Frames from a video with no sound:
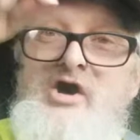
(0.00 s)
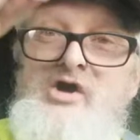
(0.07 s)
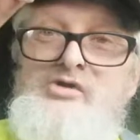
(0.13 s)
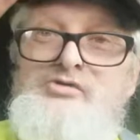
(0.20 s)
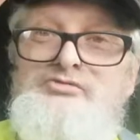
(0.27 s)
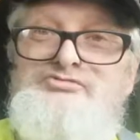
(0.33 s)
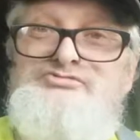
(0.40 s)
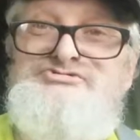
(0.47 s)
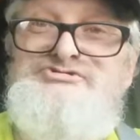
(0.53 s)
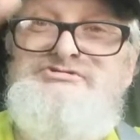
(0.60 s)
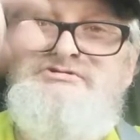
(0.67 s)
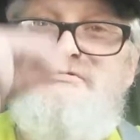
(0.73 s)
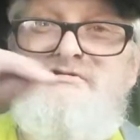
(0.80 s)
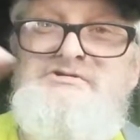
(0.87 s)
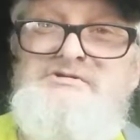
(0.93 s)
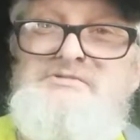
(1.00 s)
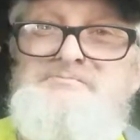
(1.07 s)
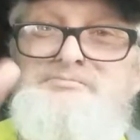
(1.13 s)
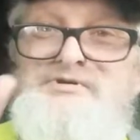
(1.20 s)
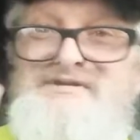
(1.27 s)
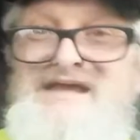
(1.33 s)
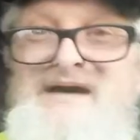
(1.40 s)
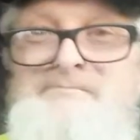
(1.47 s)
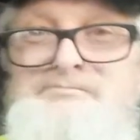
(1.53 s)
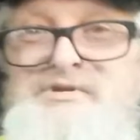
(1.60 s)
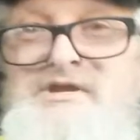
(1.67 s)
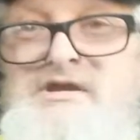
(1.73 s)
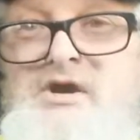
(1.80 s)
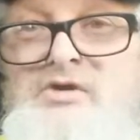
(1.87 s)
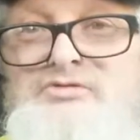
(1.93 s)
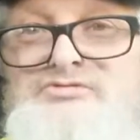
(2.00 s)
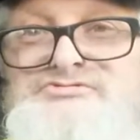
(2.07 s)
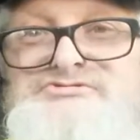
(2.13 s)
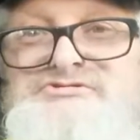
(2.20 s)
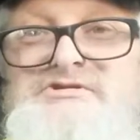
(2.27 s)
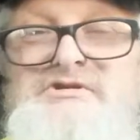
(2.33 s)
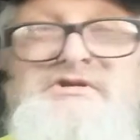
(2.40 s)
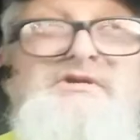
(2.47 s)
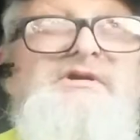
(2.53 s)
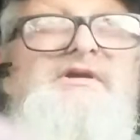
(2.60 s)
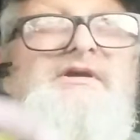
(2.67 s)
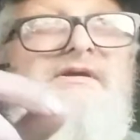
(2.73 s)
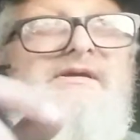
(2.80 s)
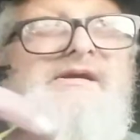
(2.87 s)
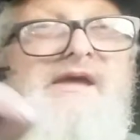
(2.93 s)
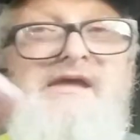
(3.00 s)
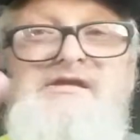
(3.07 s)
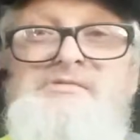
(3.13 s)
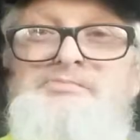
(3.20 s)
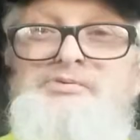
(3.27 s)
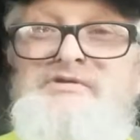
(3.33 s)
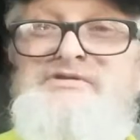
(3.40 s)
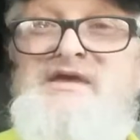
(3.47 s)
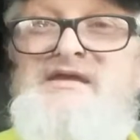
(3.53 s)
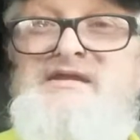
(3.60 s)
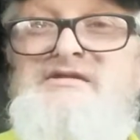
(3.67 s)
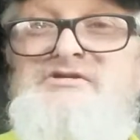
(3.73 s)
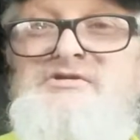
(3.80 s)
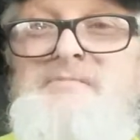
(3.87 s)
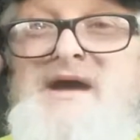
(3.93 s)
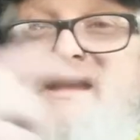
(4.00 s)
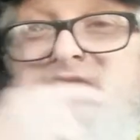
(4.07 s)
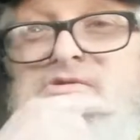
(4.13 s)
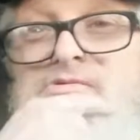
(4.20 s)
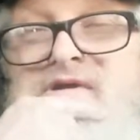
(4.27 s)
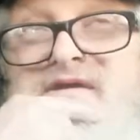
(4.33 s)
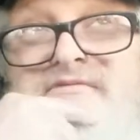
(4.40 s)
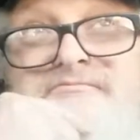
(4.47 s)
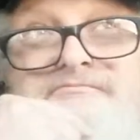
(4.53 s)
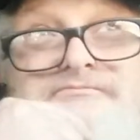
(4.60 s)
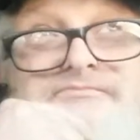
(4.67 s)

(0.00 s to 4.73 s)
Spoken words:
holes, but not big holes. And you put that in your microwave,